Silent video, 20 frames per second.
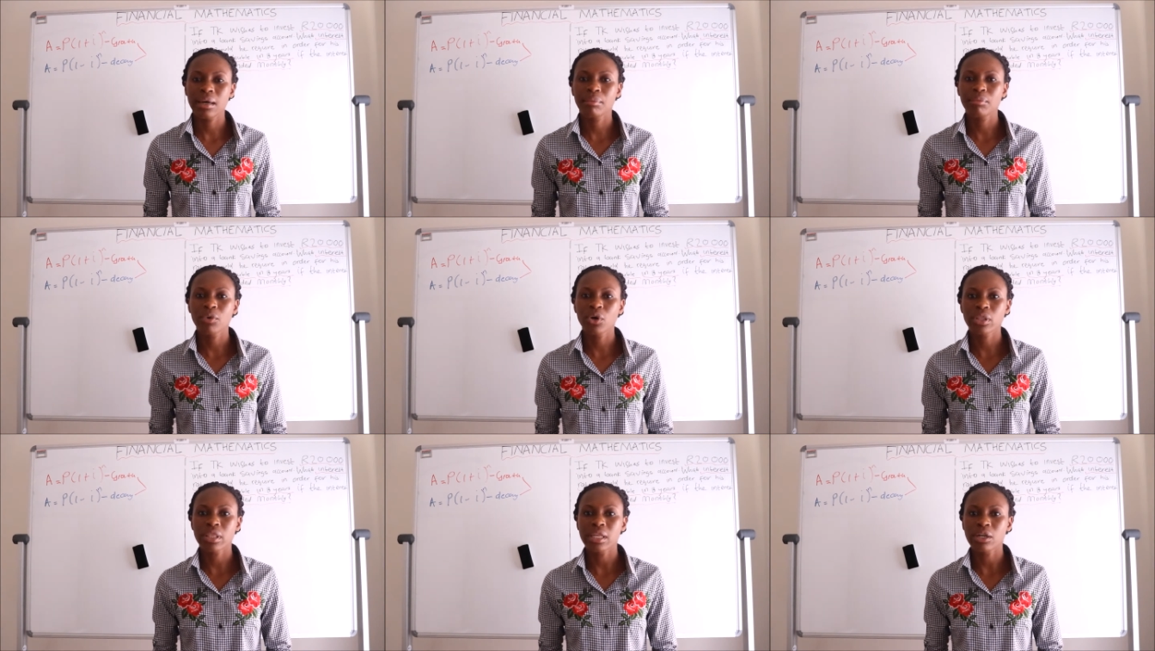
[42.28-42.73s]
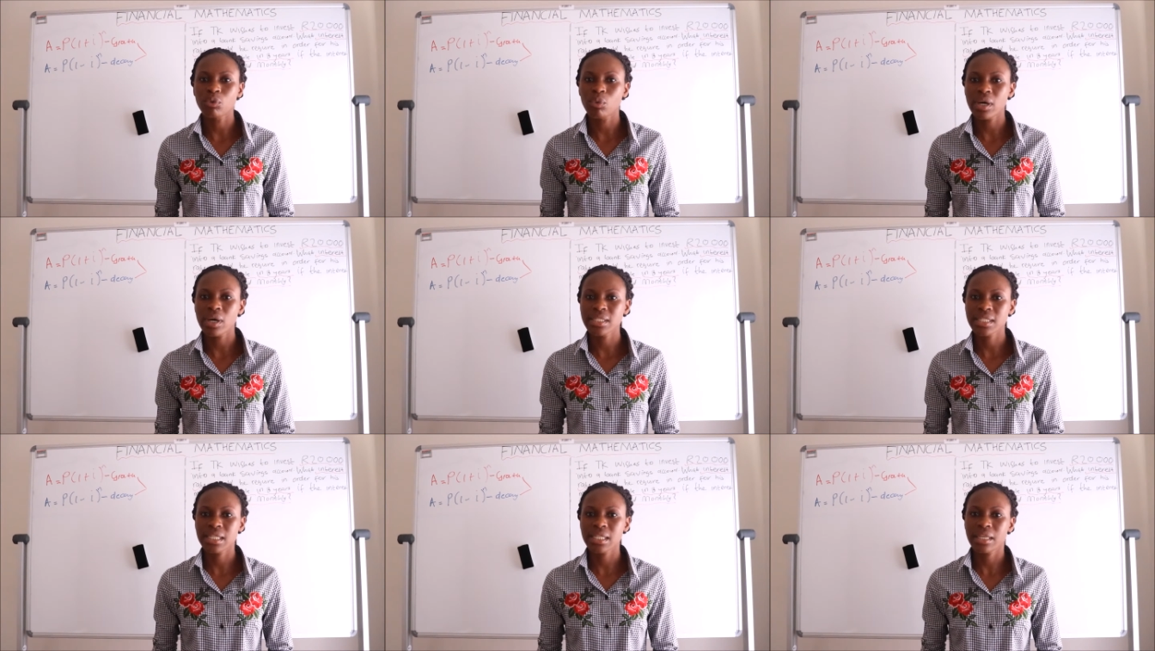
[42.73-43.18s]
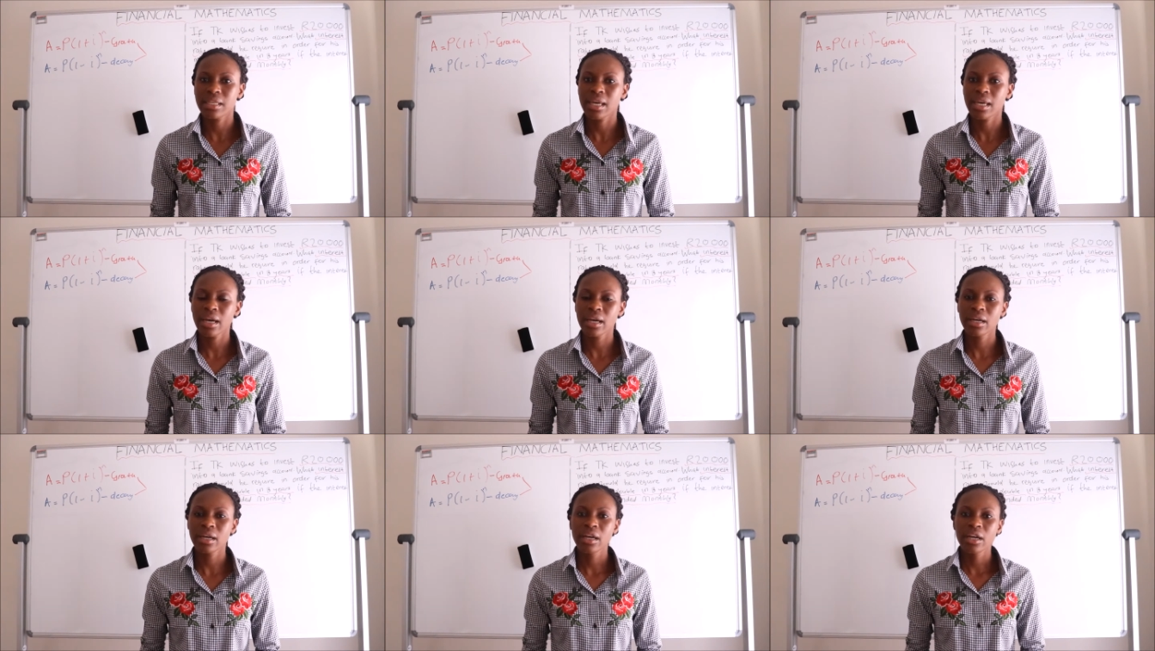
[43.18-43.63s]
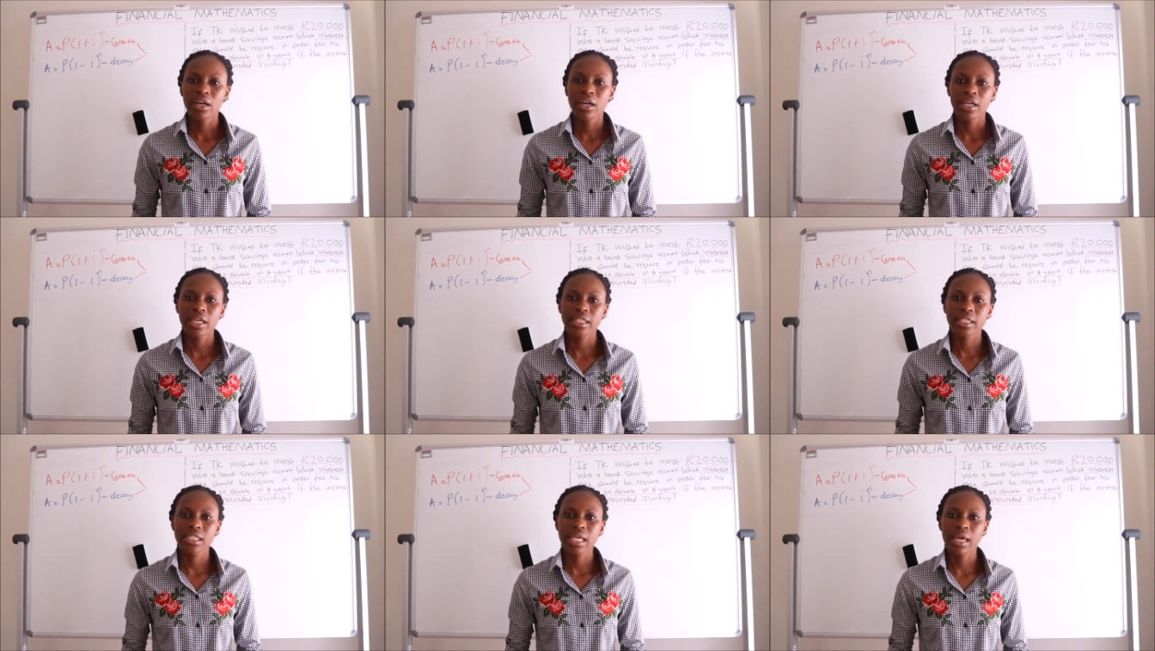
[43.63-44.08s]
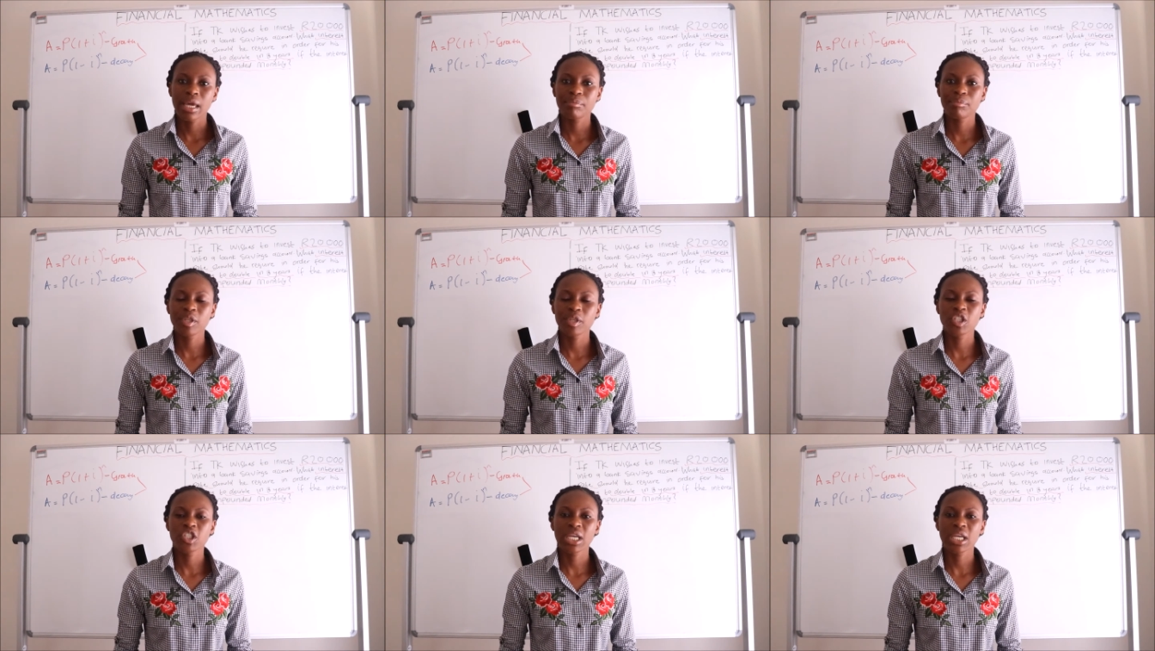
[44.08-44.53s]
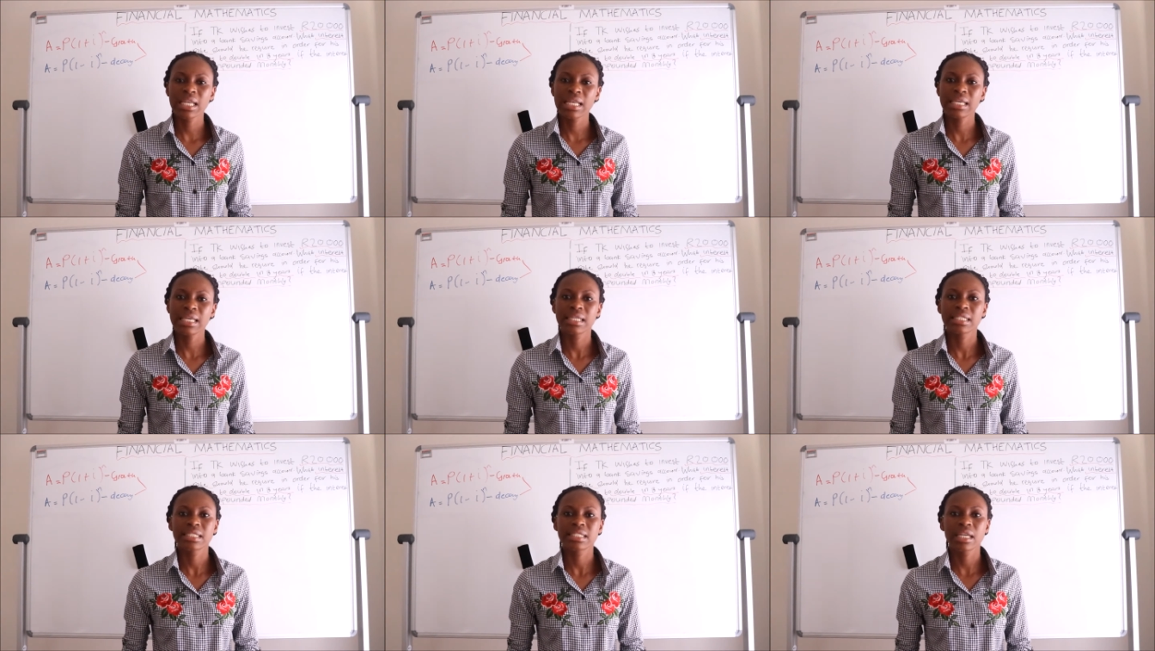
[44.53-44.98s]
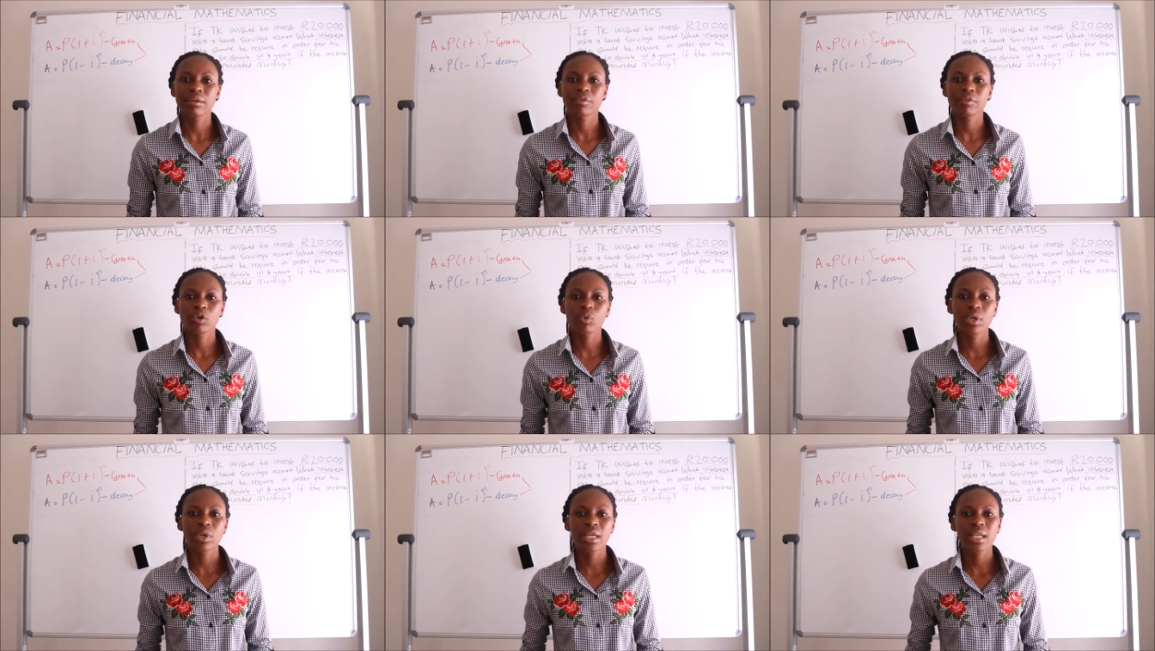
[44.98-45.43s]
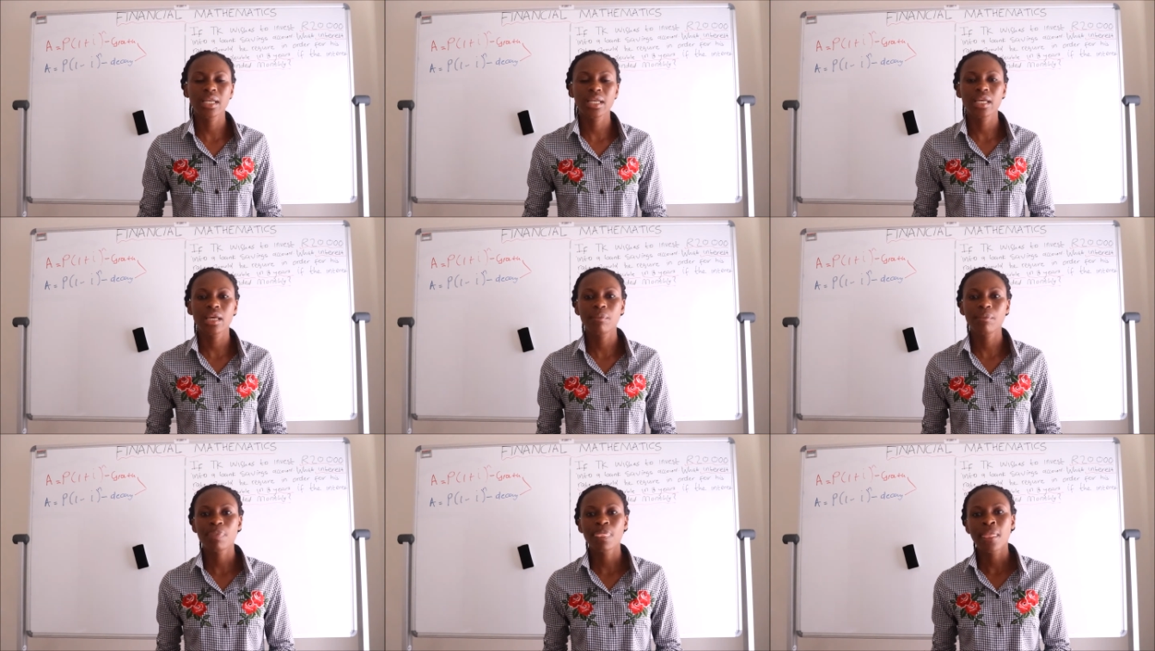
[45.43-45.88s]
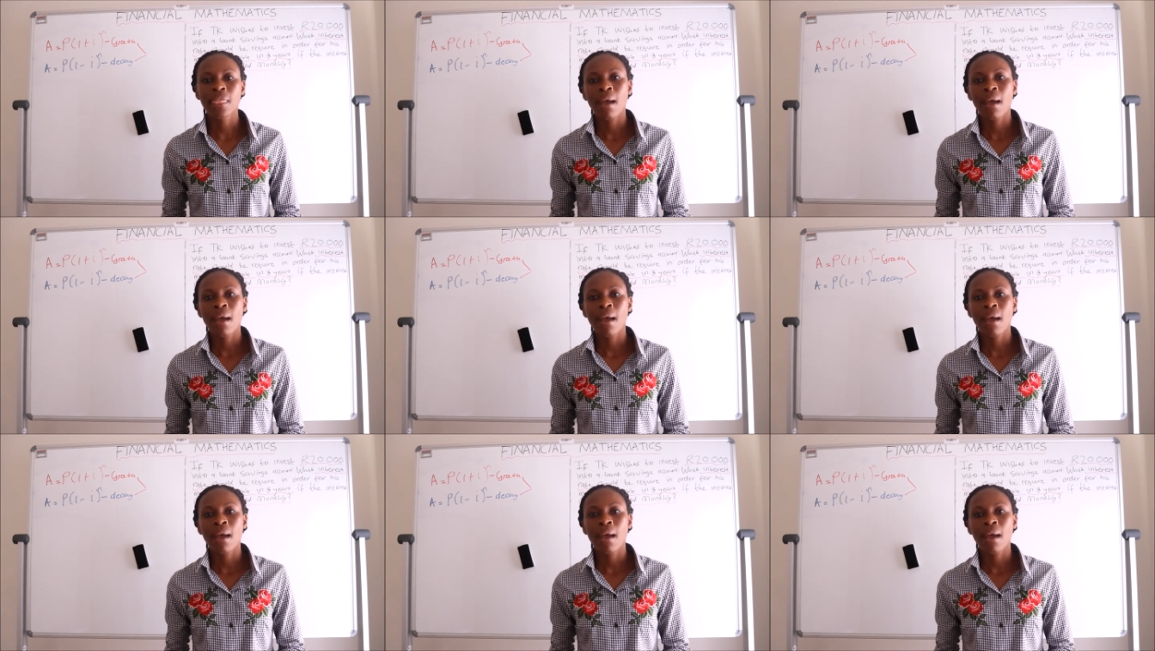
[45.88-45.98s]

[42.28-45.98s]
more than once a year. It can be daily, it can be weekly,